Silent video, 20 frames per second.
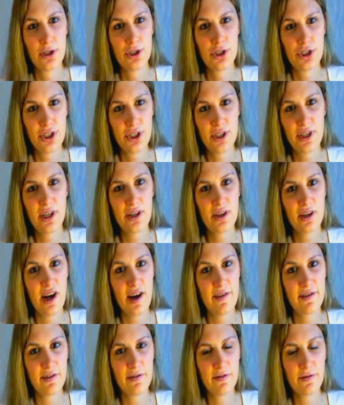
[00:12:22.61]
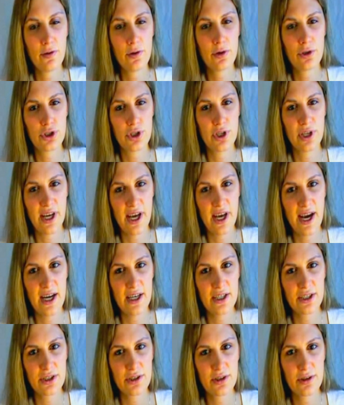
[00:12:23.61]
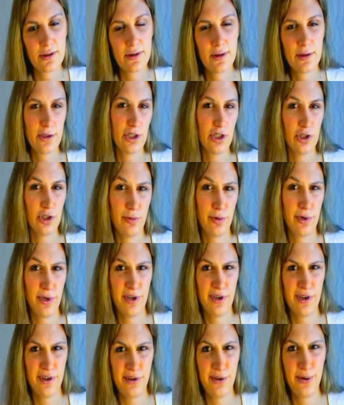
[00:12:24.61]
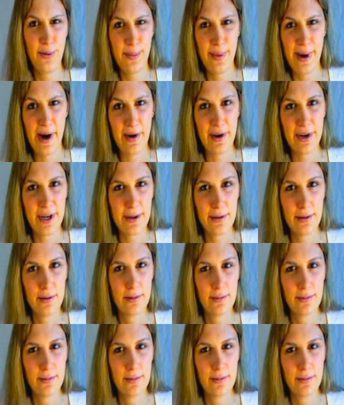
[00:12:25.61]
She then laughed and foolishly asked, "So what are you going to do about it?"